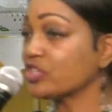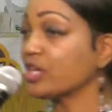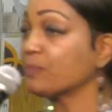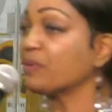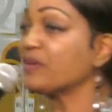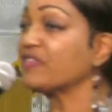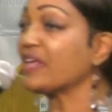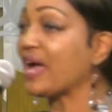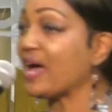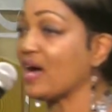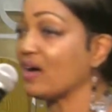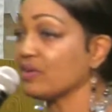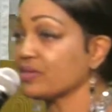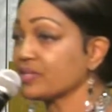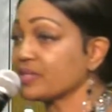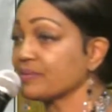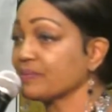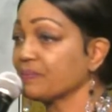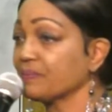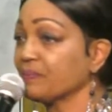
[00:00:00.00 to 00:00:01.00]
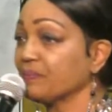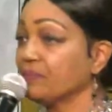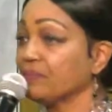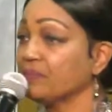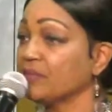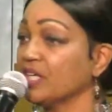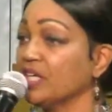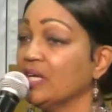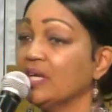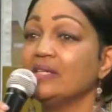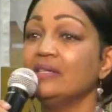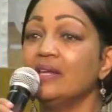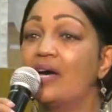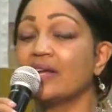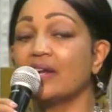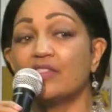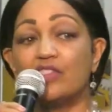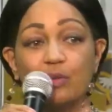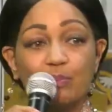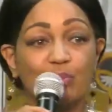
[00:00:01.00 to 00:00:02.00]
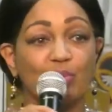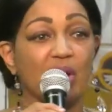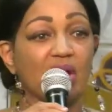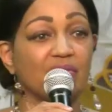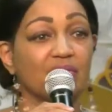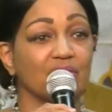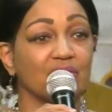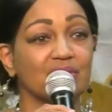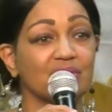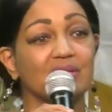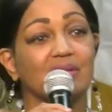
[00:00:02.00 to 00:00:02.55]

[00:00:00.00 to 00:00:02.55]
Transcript: in the house. None of the brothers